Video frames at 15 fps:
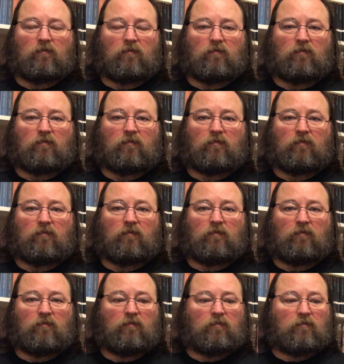
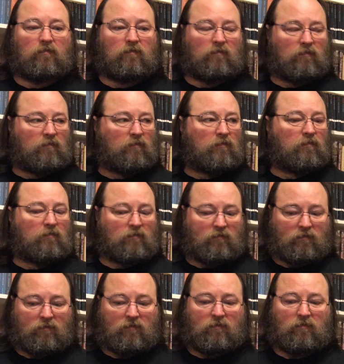
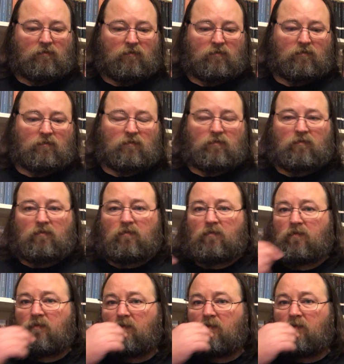[no speech]